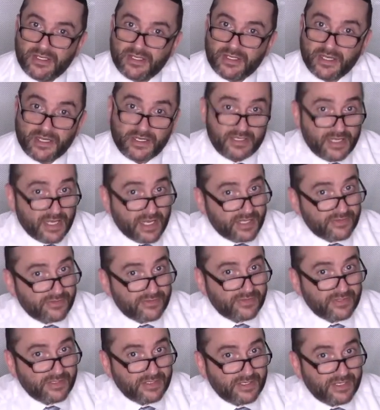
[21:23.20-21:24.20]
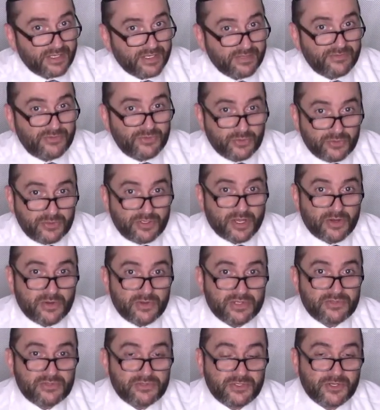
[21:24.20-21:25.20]
And yet, if you go
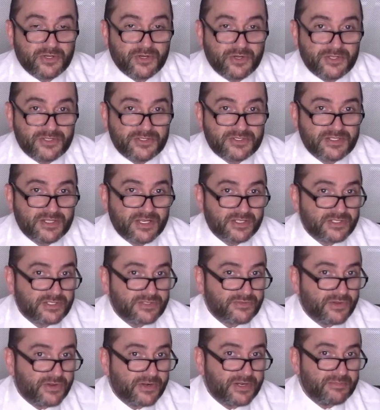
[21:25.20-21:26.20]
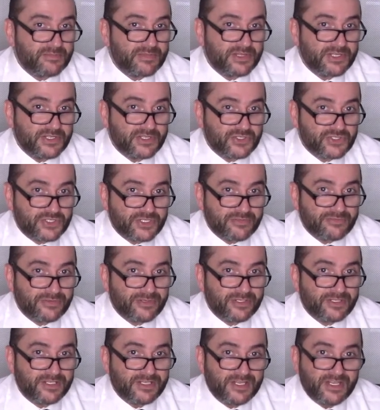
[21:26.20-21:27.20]
into your Oitzar Sforim in the
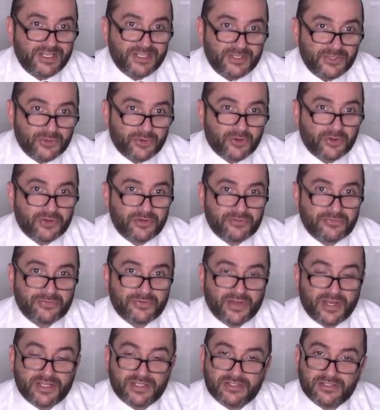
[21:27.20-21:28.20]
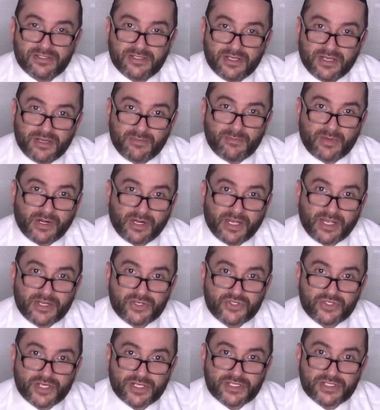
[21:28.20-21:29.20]
yeshiva, you're not going to find a
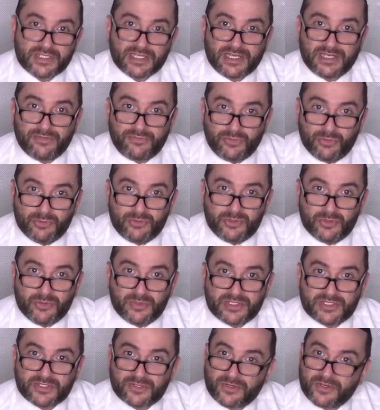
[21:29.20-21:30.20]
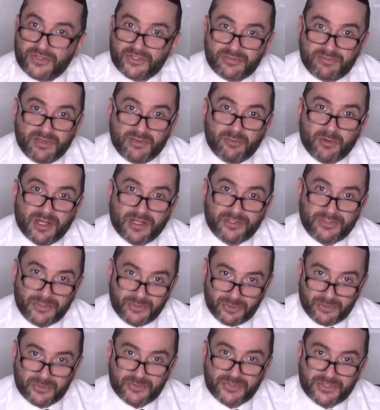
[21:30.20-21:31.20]
Marcheshet, and if you do, it's not going to be well
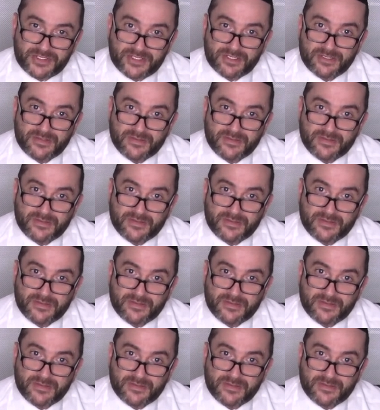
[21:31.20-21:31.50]
used.